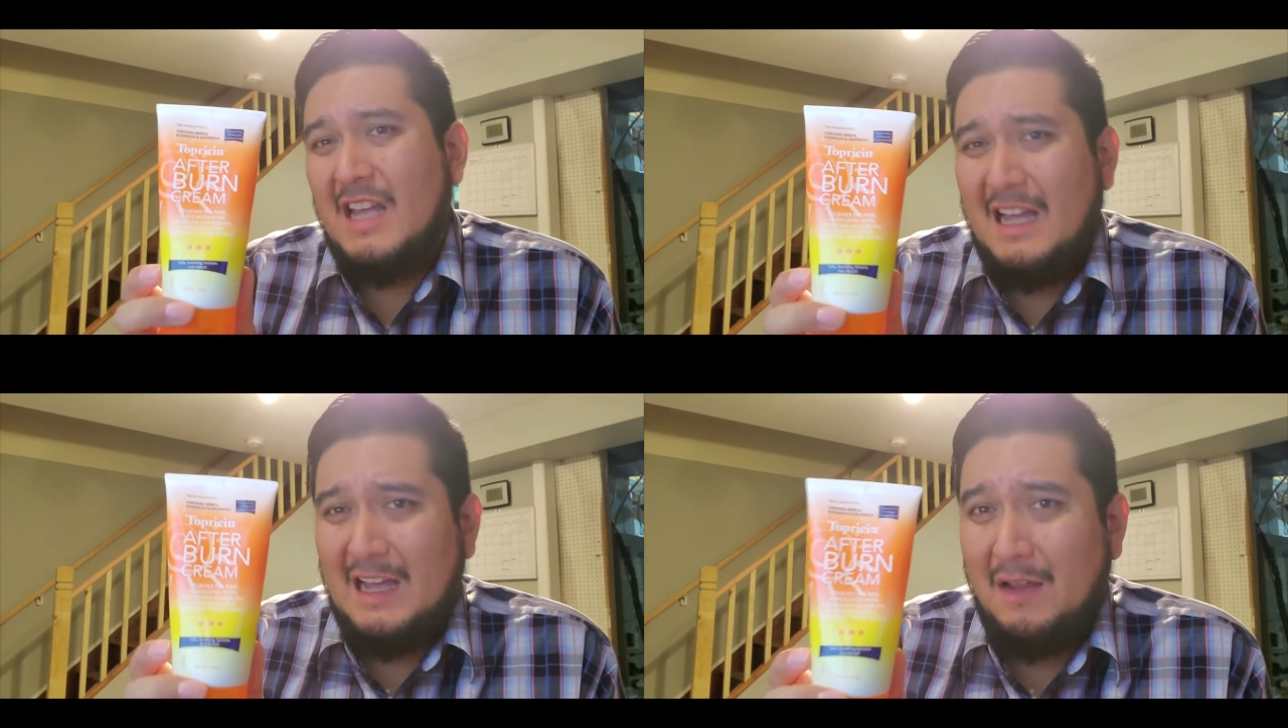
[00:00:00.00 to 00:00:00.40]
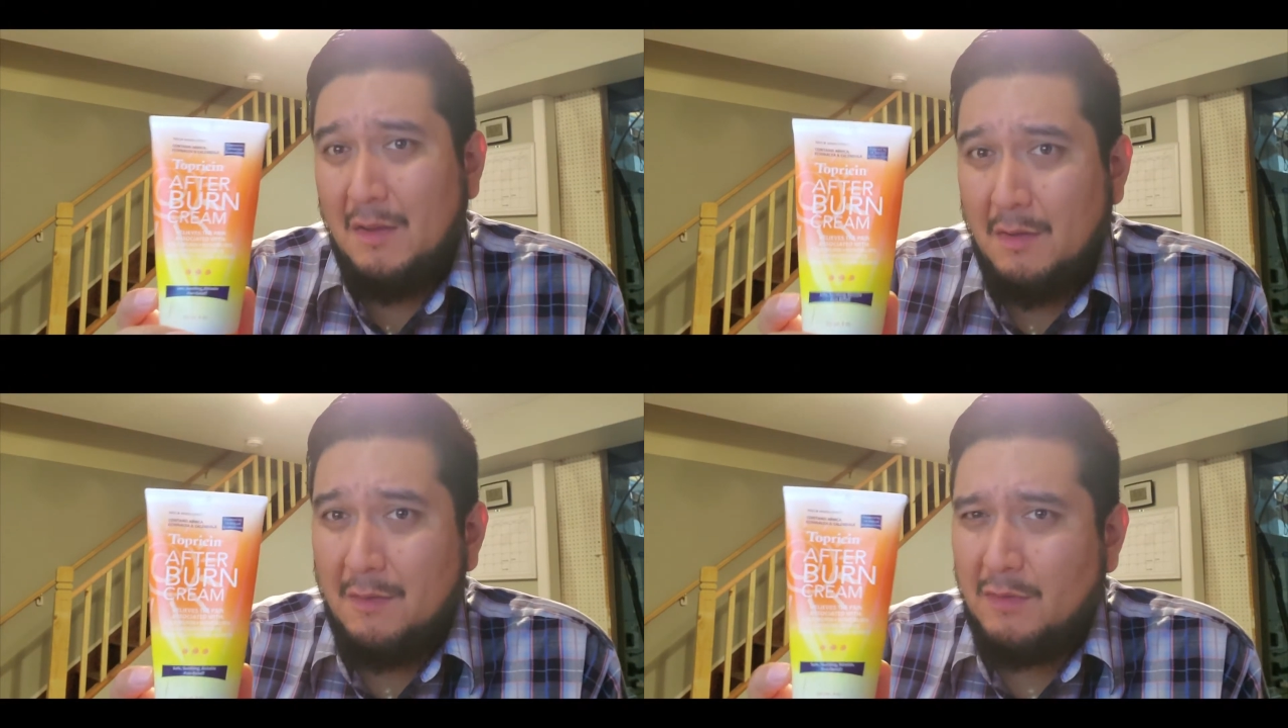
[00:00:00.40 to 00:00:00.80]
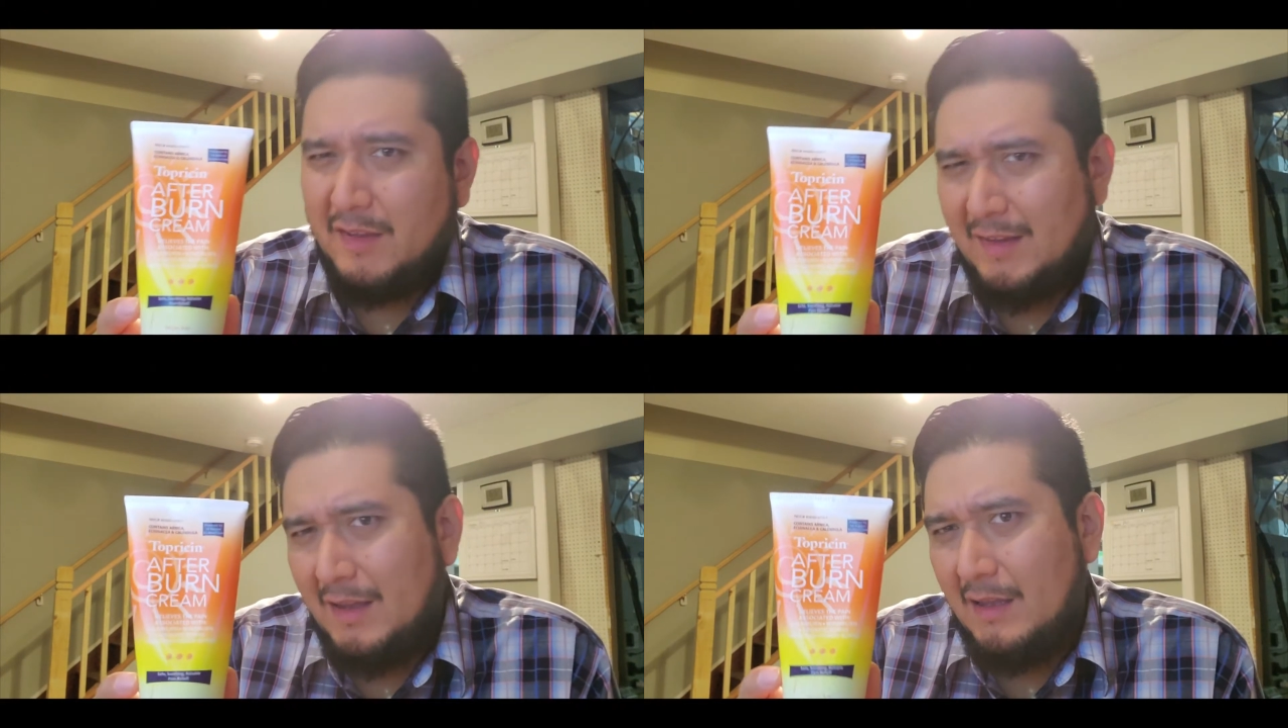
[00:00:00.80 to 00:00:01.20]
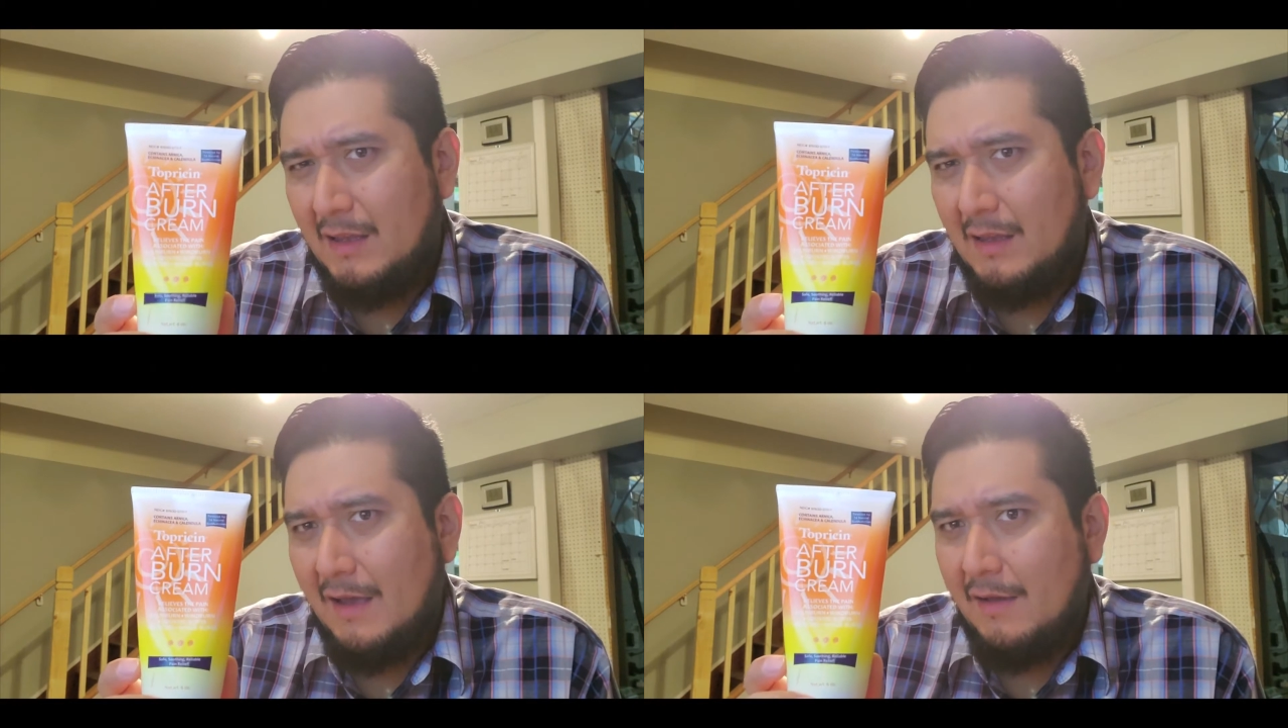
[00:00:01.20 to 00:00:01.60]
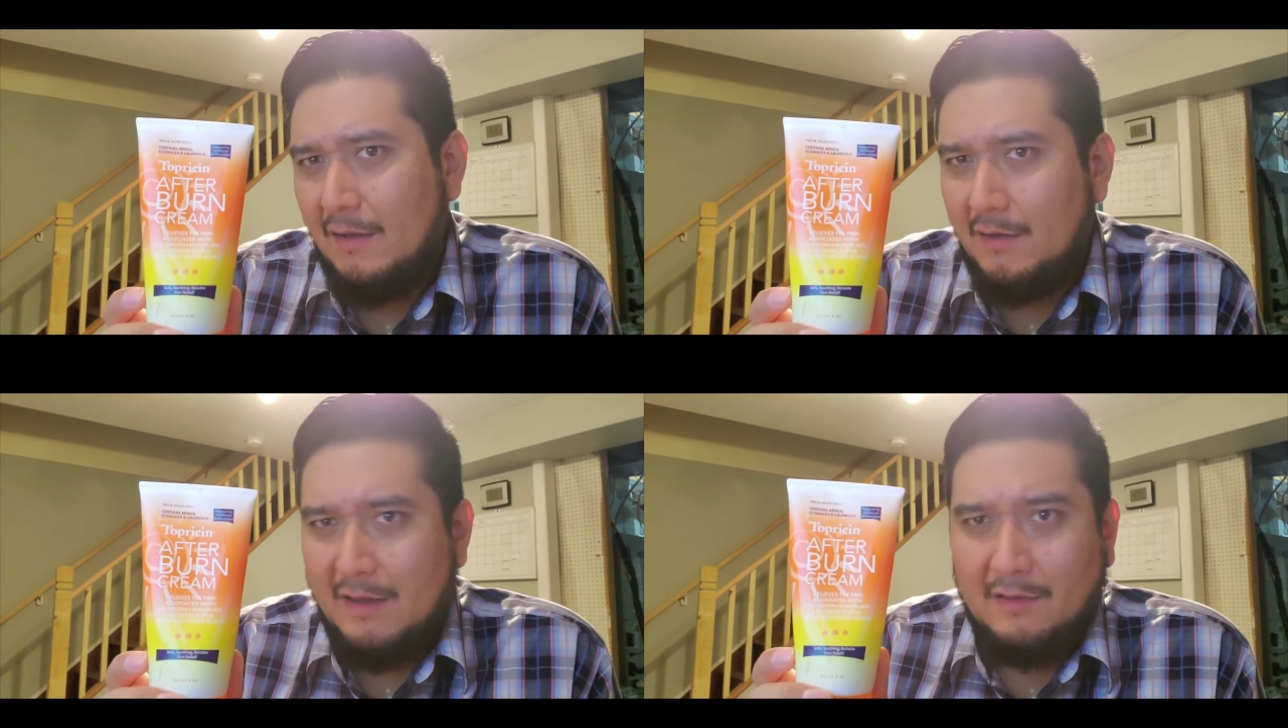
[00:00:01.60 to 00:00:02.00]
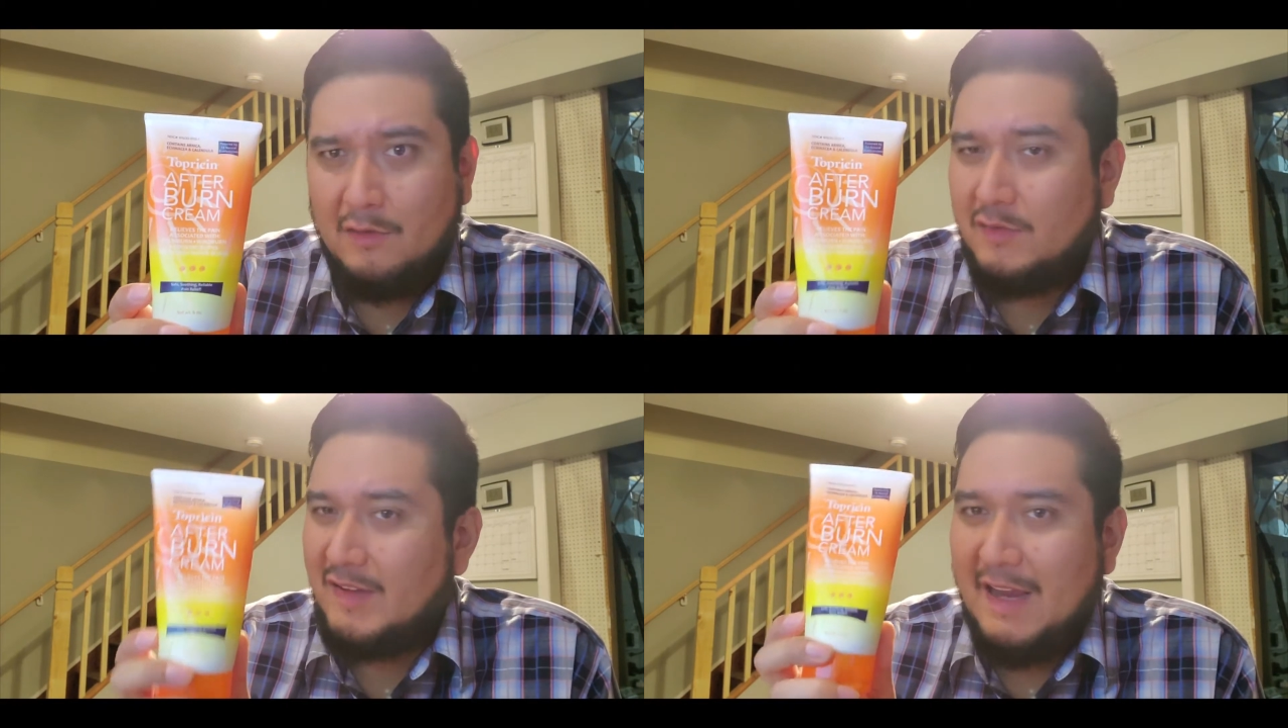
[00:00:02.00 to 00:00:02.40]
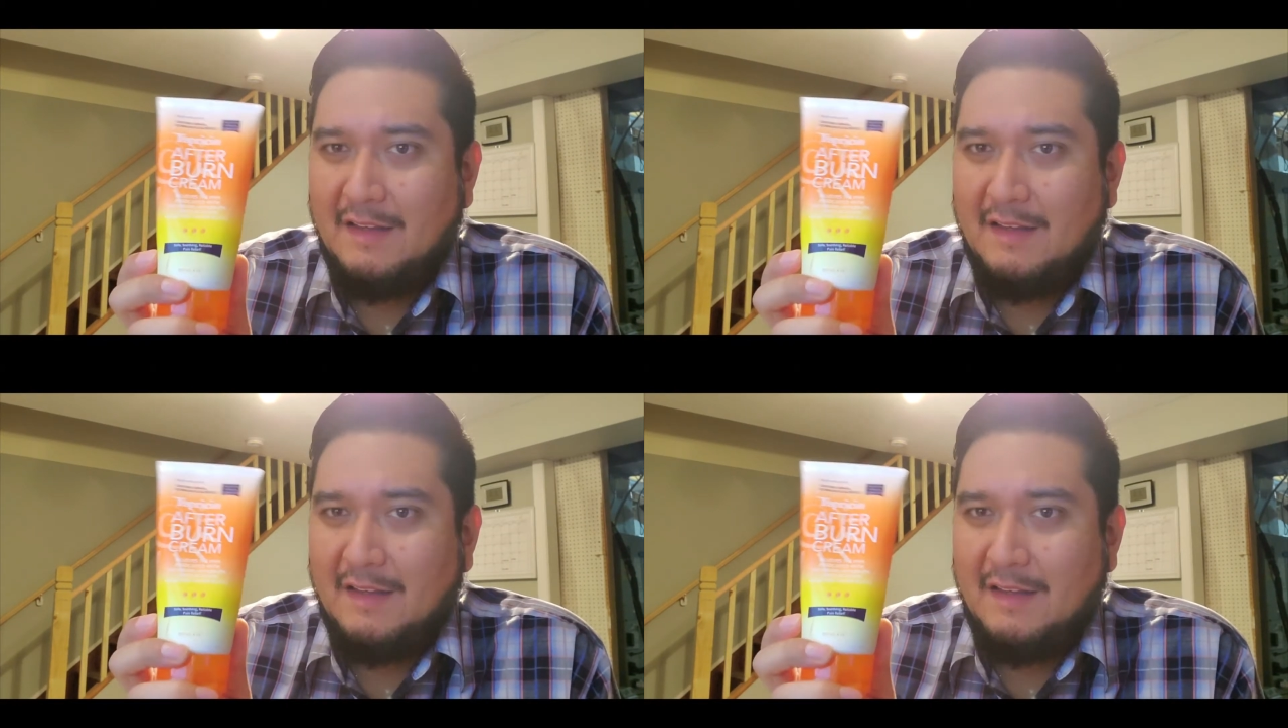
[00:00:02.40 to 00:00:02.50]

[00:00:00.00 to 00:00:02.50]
I would say taking